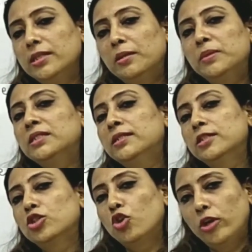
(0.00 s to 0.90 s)
That means it
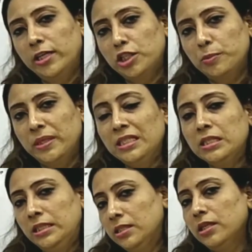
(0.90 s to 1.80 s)
is your expense.
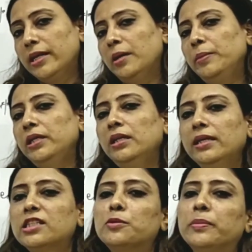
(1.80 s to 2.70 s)
It is a capital
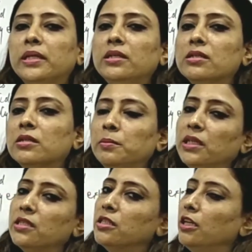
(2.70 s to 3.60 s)
expense,
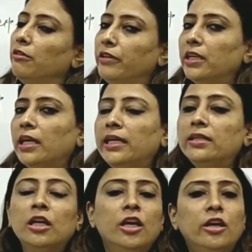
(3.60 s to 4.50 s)
but still we
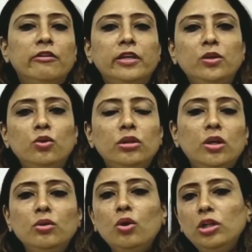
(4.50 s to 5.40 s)
note
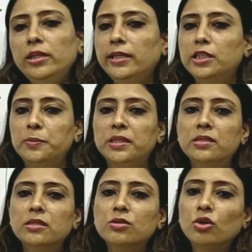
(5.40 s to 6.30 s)
down all the
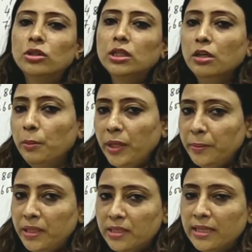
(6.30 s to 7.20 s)
expenses on the
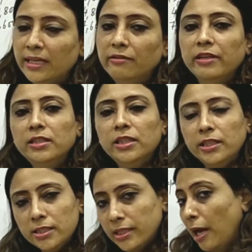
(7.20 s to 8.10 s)
payment side, whether
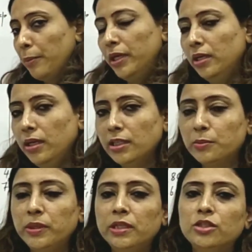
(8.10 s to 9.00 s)
it is capital
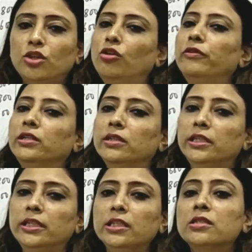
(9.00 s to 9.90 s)
expenditure or whether
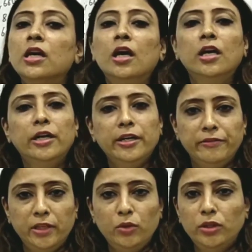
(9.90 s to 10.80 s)
it is
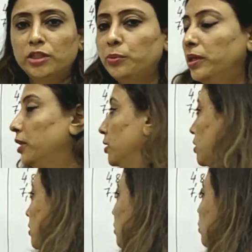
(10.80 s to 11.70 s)
revenue
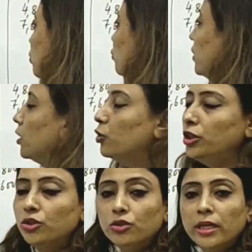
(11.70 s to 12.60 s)
expenditure. So we are
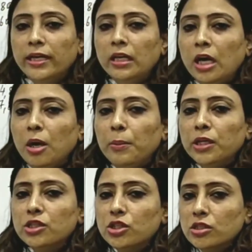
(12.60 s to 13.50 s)
going to write
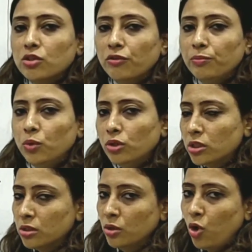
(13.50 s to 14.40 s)
purchase of
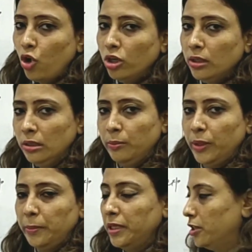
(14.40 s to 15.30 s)
books on
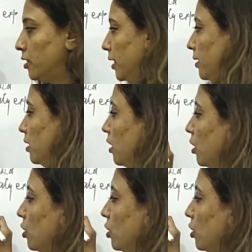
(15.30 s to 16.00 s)
payment side.